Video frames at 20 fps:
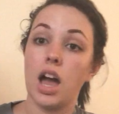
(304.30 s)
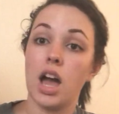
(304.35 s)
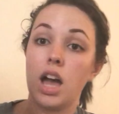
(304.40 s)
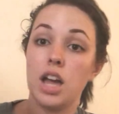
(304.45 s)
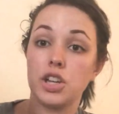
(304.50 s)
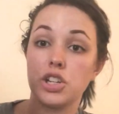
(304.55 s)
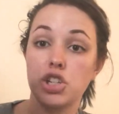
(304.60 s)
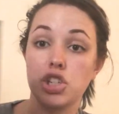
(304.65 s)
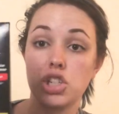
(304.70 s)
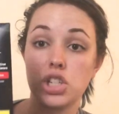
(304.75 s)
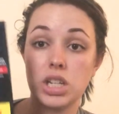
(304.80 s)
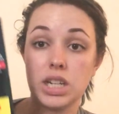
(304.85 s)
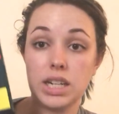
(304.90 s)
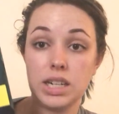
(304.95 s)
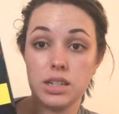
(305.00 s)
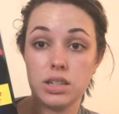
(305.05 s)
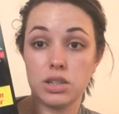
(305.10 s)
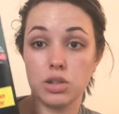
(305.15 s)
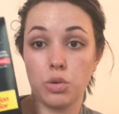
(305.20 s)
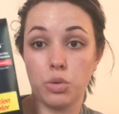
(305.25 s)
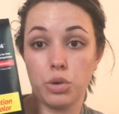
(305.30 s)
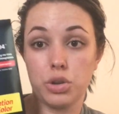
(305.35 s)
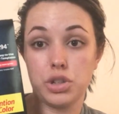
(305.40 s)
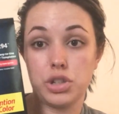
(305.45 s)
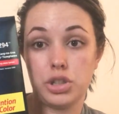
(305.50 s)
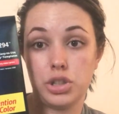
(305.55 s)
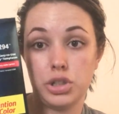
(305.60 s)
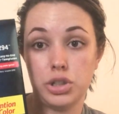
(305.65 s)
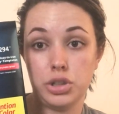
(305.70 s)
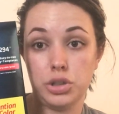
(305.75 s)
a sheet or
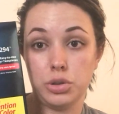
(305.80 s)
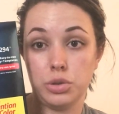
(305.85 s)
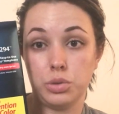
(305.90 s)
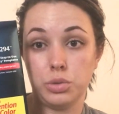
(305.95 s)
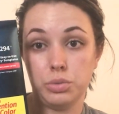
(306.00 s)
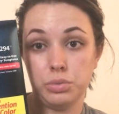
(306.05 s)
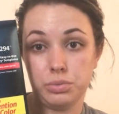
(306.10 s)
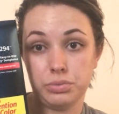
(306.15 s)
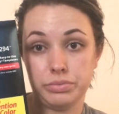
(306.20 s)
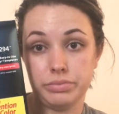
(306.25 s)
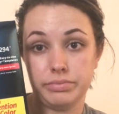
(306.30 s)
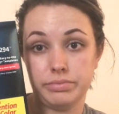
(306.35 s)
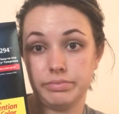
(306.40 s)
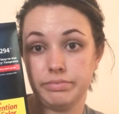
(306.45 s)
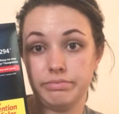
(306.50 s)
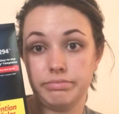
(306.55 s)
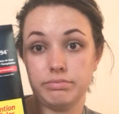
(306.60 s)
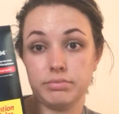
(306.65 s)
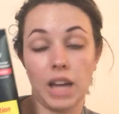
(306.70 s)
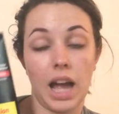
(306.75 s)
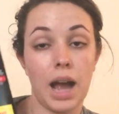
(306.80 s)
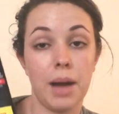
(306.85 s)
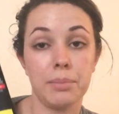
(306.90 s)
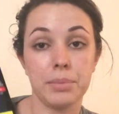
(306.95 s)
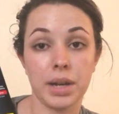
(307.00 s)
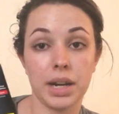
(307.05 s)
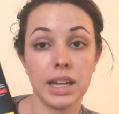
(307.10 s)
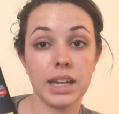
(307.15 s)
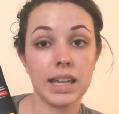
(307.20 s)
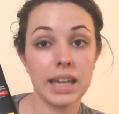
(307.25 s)
two. I'm
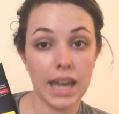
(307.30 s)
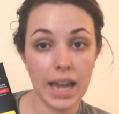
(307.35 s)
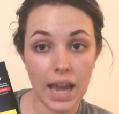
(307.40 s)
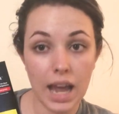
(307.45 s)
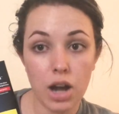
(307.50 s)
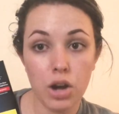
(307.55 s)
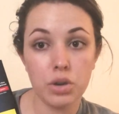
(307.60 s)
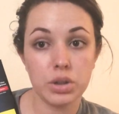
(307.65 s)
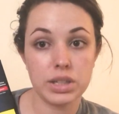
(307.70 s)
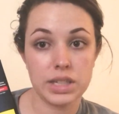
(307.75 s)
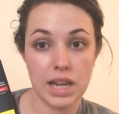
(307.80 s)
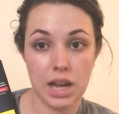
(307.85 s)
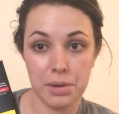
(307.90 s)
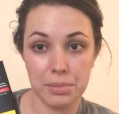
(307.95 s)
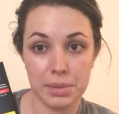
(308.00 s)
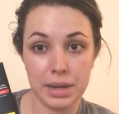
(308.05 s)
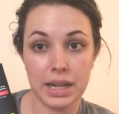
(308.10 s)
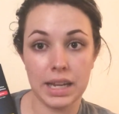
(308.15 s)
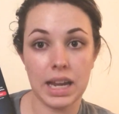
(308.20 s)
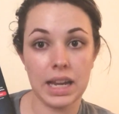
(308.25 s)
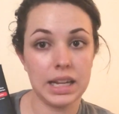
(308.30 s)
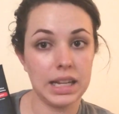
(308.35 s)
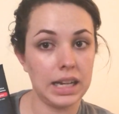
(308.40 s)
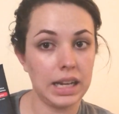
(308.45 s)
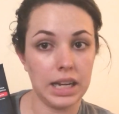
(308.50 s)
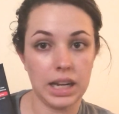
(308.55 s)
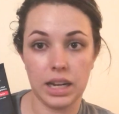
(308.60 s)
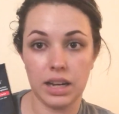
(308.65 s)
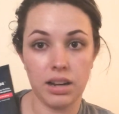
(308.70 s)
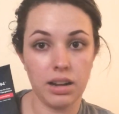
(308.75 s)
going to count how many I
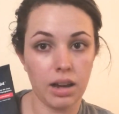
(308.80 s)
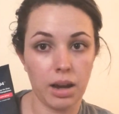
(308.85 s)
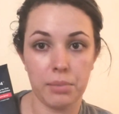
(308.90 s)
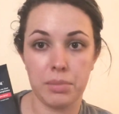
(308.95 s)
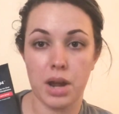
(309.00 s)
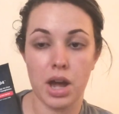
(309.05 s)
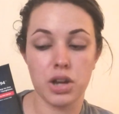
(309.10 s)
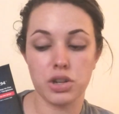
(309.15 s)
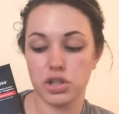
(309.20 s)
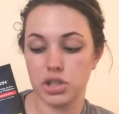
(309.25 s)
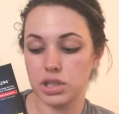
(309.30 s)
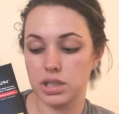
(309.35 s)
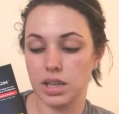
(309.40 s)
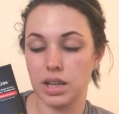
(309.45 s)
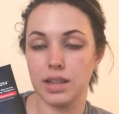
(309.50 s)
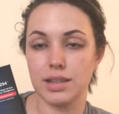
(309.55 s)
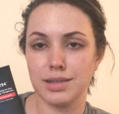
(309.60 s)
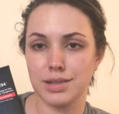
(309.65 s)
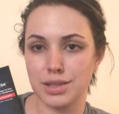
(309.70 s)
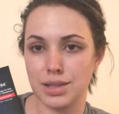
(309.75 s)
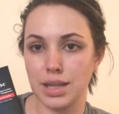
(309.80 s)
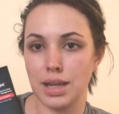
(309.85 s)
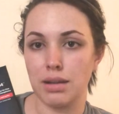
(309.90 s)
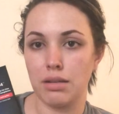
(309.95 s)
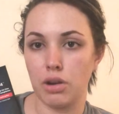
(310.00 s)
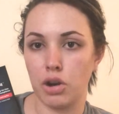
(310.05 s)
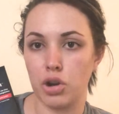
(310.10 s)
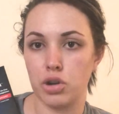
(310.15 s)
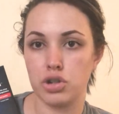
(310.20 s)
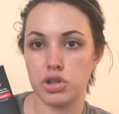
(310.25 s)
need. I'm not just going to
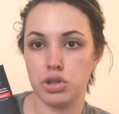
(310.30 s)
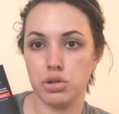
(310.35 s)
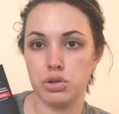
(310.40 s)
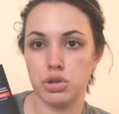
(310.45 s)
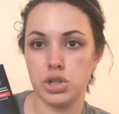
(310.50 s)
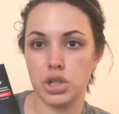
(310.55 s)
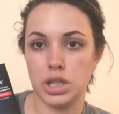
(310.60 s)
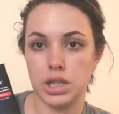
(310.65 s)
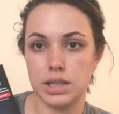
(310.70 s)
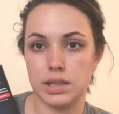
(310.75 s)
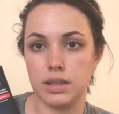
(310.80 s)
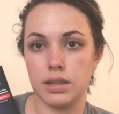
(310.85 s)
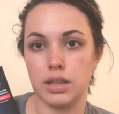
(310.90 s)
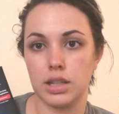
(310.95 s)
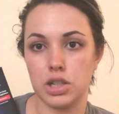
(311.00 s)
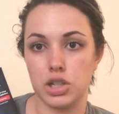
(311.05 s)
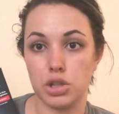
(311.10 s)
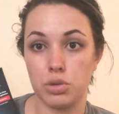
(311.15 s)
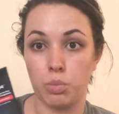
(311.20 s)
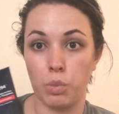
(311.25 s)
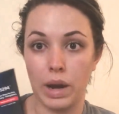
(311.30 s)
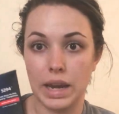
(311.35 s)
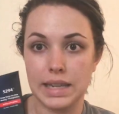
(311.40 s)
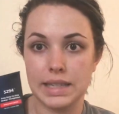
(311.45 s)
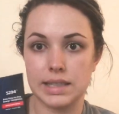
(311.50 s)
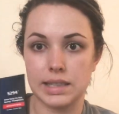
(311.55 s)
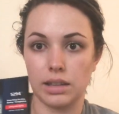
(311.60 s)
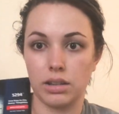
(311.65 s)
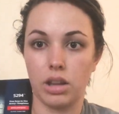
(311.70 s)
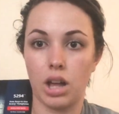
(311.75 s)
send her 2 sheets and then
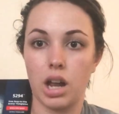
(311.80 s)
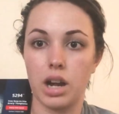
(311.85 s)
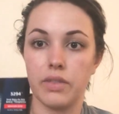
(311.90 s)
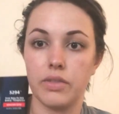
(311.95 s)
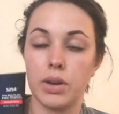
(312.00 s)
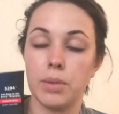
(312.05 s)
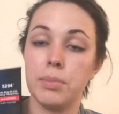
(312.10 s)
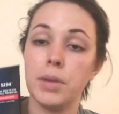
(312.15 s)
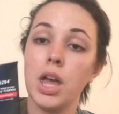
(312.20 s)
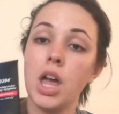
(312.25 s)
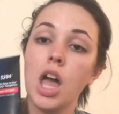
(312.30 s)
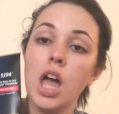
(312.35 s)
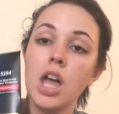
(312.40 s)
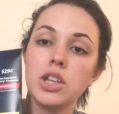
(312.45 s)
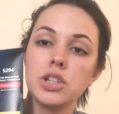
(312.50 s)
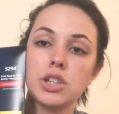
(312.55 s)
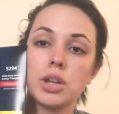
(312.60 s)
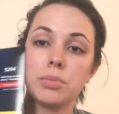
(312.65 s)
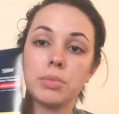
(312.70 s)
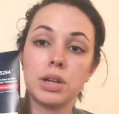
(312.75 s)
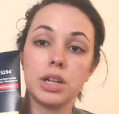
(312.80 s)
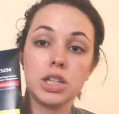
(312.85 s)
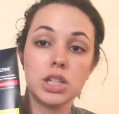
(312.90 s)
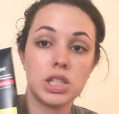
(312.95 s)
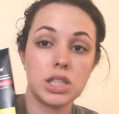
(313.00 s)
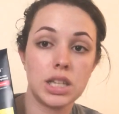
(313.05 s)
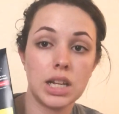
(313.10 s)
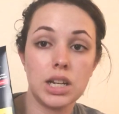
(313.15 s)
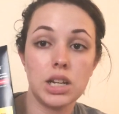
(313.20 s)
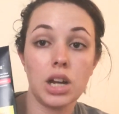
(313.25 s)
waste a lot of them. So I'm going
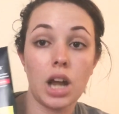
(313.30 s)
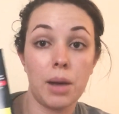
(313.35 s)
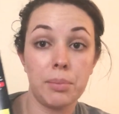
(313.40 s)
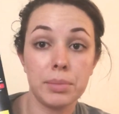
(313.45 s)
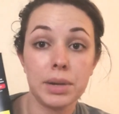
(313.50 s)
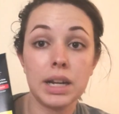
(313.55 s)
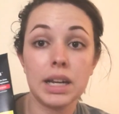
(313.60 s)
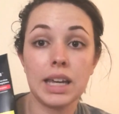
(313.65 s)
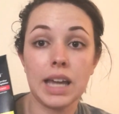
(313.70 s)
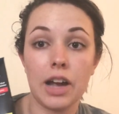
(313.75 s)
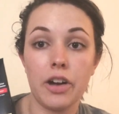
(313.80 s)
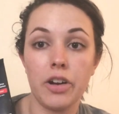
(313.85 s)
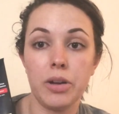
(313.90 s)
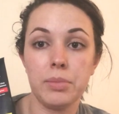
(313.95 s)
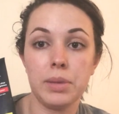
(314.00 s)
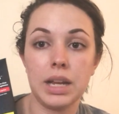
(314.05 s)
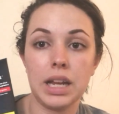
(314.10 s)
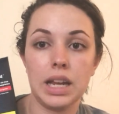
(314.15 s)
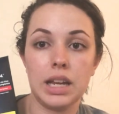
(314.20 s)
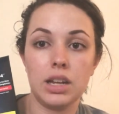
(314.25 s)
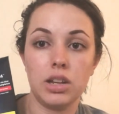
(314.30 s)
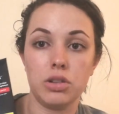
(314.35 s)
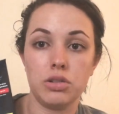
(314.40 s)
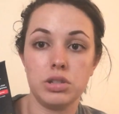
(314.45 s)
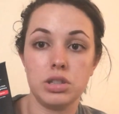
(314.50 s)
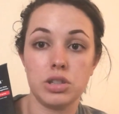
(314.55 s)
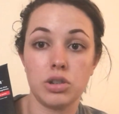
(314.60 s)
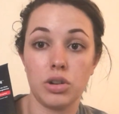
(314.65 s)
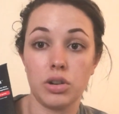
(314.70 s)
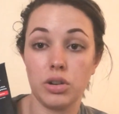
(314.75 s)
to count how many I
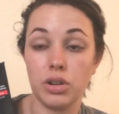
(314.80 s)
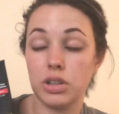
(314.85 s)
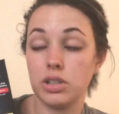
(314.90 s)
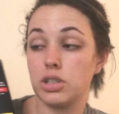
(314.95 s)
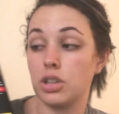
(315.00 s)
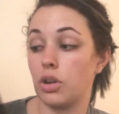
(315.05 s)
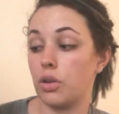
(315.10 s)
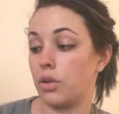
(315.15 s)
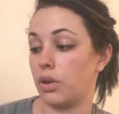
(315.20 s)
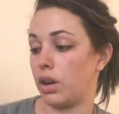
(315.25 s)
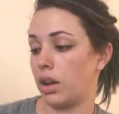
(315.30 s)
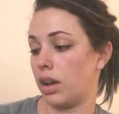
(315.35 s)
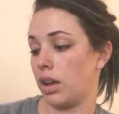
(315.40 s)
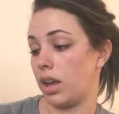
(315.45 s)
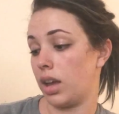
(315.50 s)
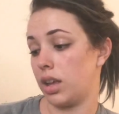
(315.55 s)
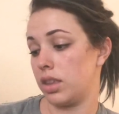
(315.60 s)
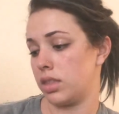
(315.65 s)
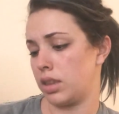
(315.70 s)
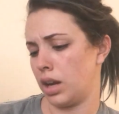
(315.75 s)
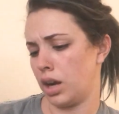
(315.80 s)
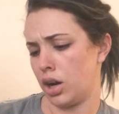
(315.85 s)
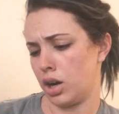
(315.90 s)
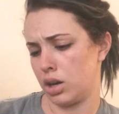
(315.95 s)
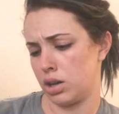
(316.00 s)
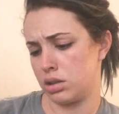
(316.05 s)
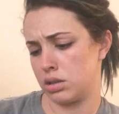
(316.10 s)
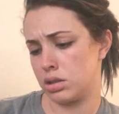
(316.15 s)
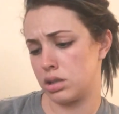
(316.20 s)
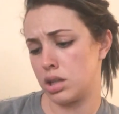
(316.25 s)
need. So
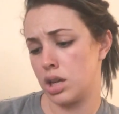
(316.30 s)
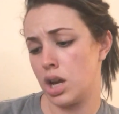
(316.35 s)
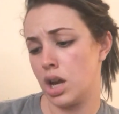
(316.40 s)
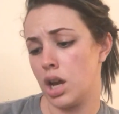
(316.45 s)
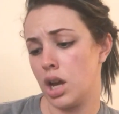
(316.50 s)
there's